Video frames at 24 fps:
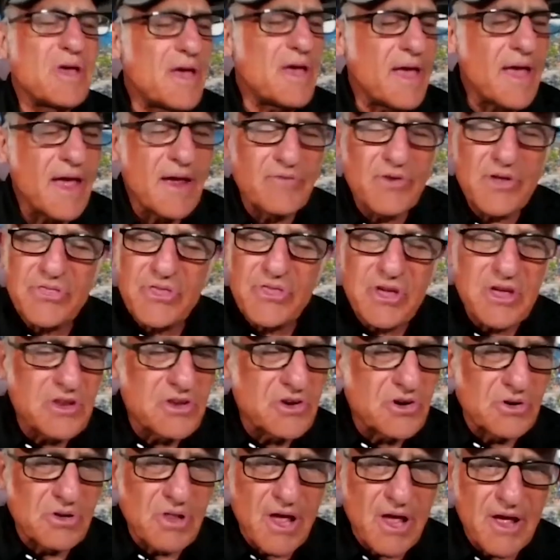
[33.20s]
everything in
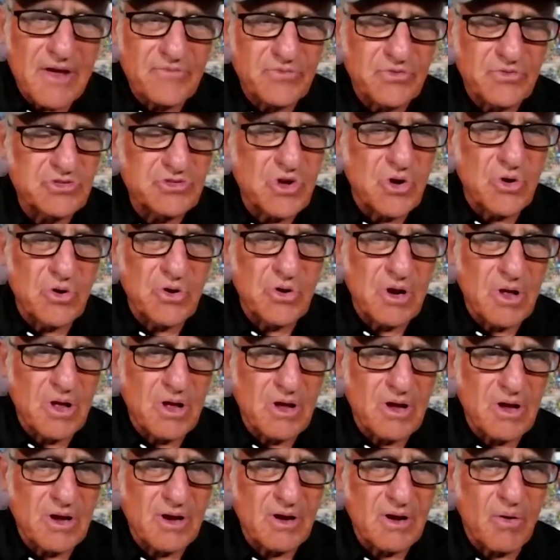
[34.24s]
your life was going
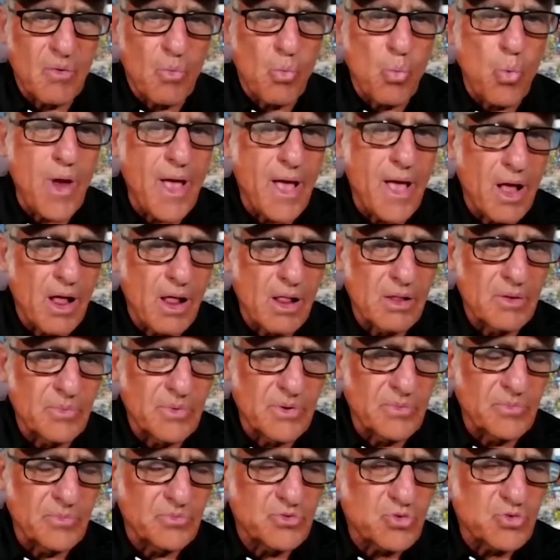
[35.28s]
along well. Were
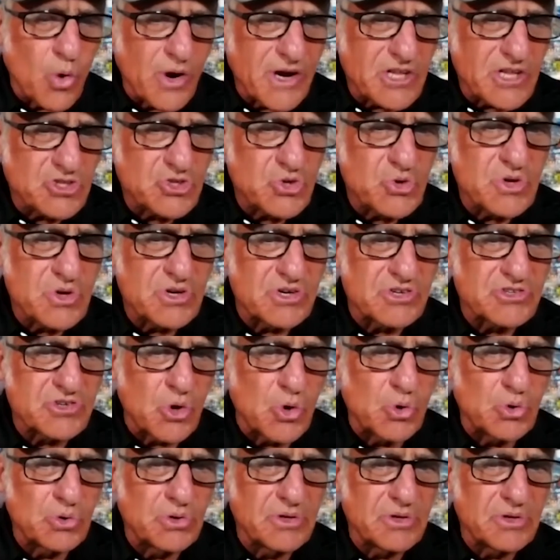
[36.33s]
you 22 years
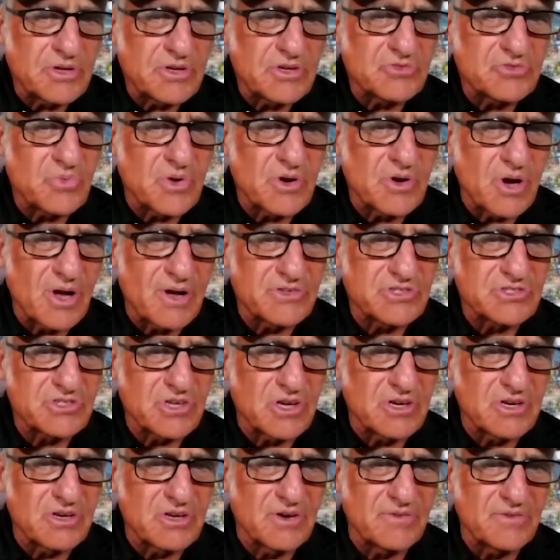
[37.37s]
old is when all of a
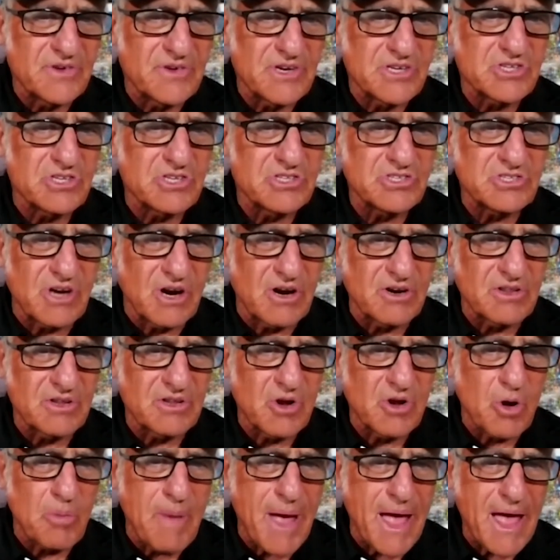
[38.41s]
sudden your vision started to
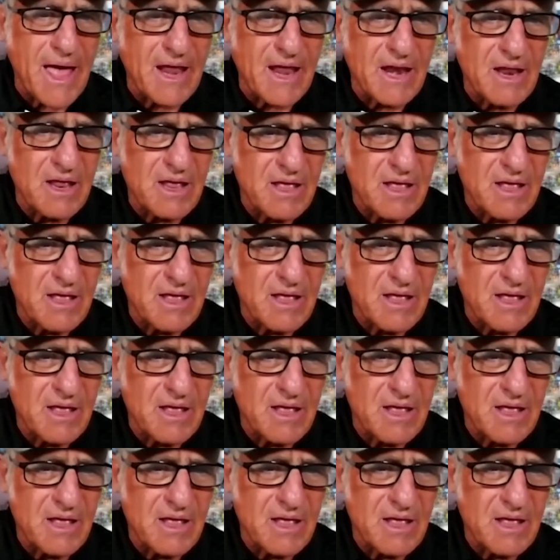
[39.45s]
go bad?